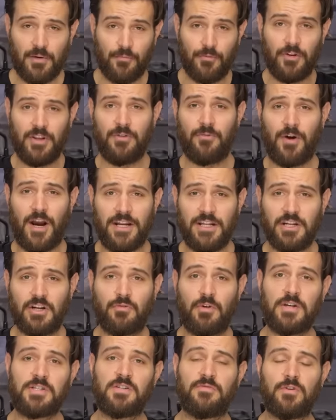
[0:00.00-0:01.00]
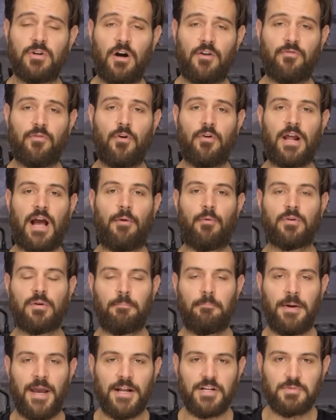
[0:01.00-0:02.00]
I'm really riding aggressively off-road, I want
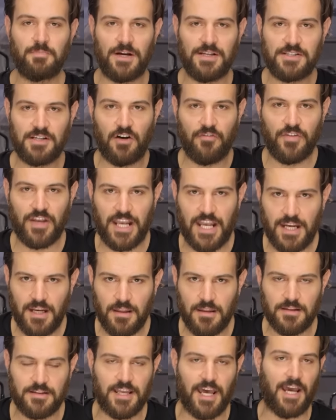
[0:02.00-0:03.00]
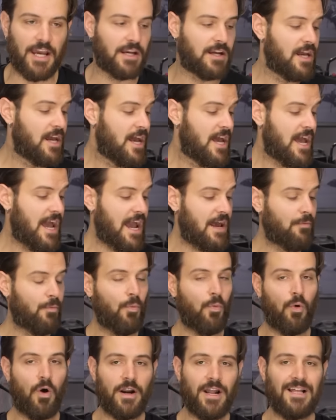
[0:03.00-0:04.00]
to pitch myself into the tank.
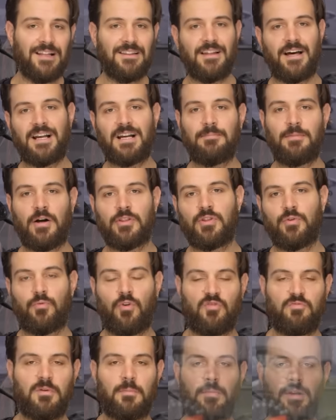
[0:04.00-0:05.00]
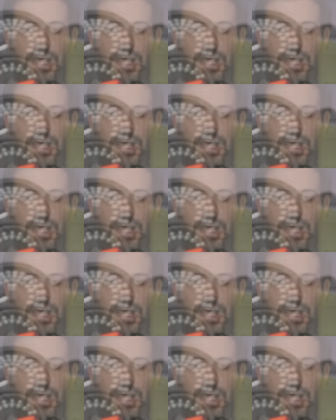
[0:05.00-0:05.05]
And what I like about the Wolfman